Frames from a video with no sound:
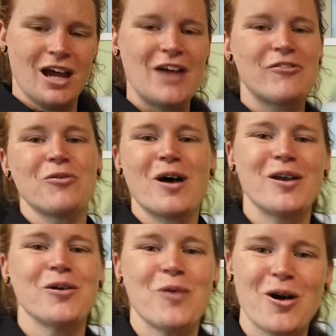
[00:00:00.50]
Hi
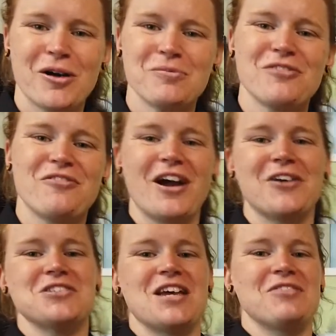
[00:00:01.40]
everyone, welcome to
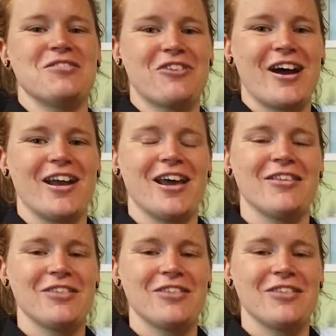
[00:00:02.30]
Fire Safety Friday.